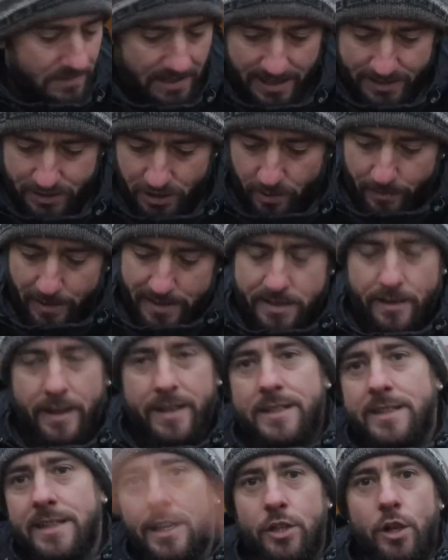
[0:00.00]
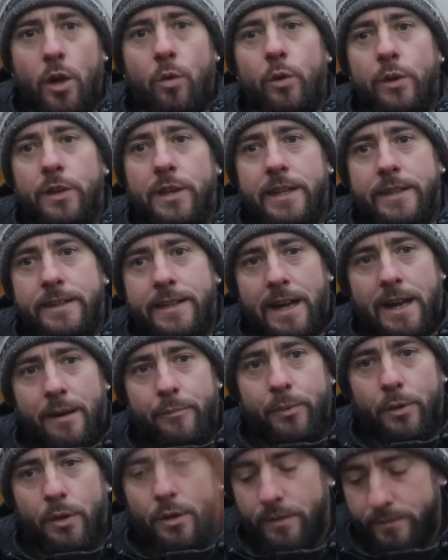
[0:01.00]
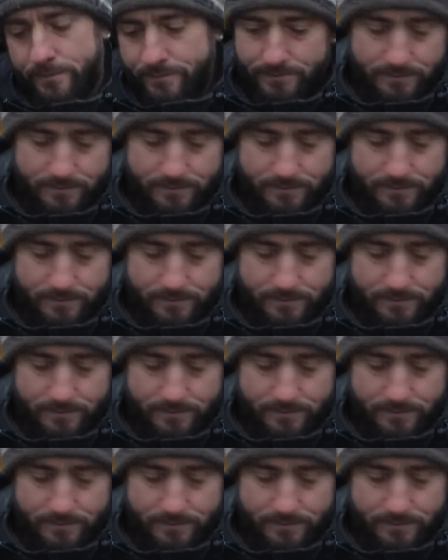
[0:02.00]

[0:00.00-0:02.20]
I don't necessarily, because I knew I wouldn't need that, but